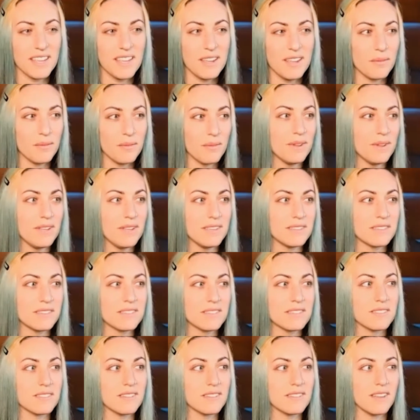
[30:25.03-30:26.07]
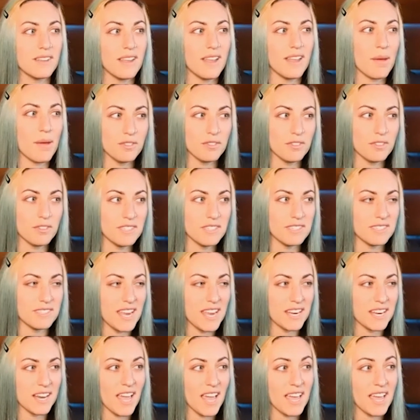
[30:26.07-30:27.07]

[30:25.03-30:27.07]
It was absolutely insane.